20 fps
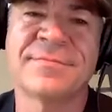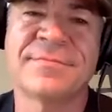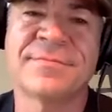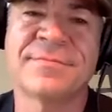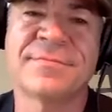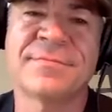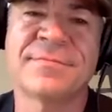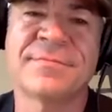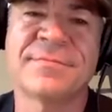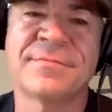
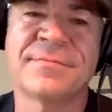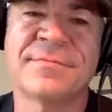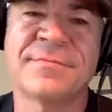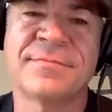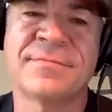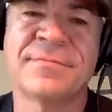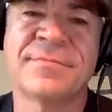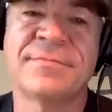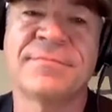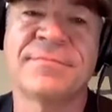
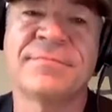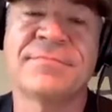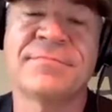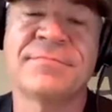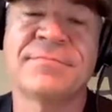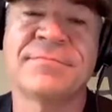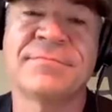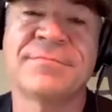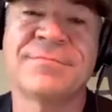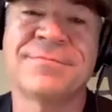
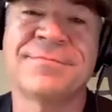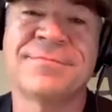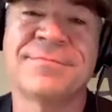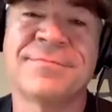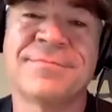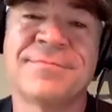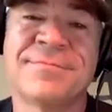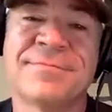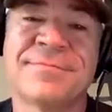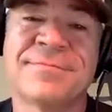
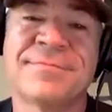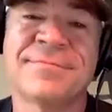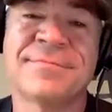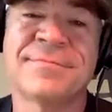The person shown says nothing.